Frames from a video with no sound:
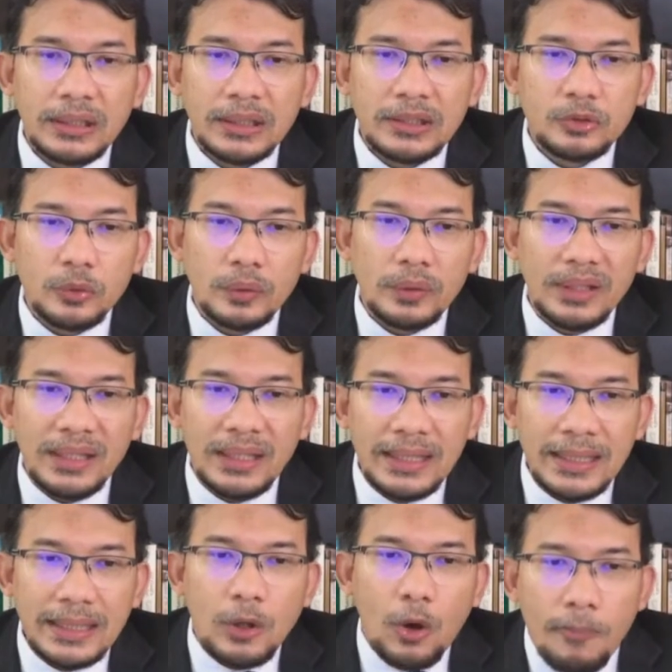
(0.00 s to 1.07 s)
So
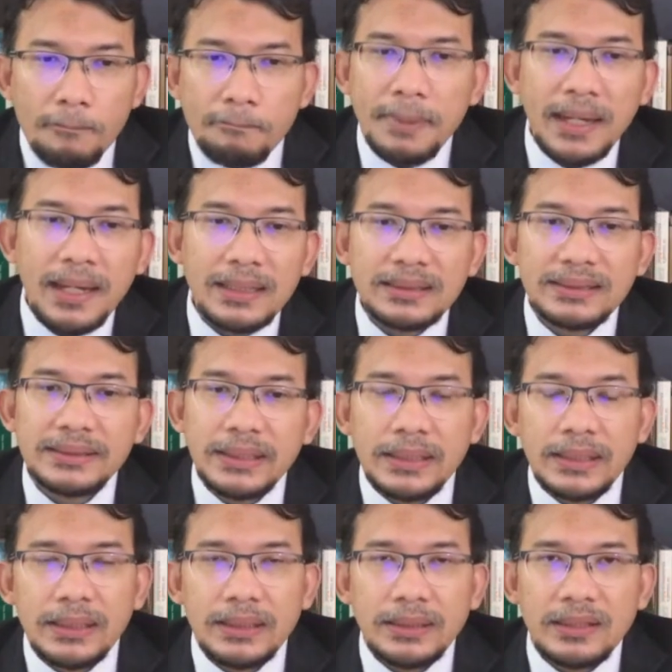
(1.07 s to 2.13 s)
he compares
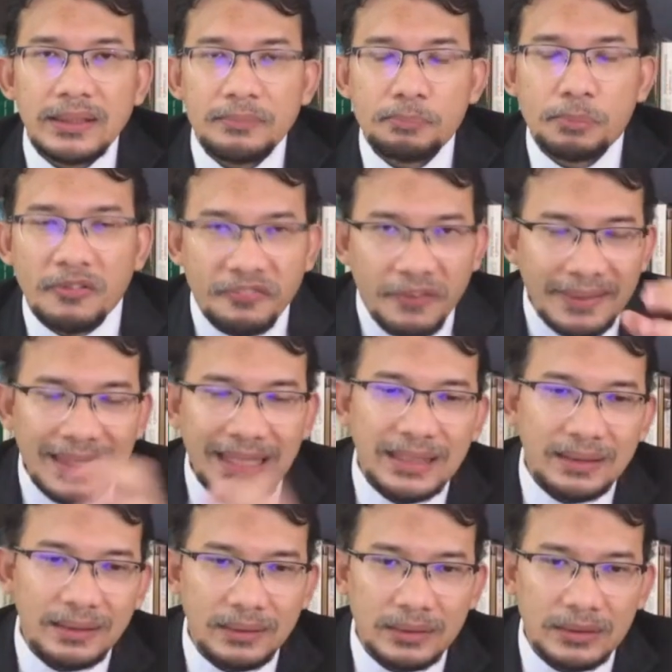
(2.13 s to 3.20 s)
the prophetic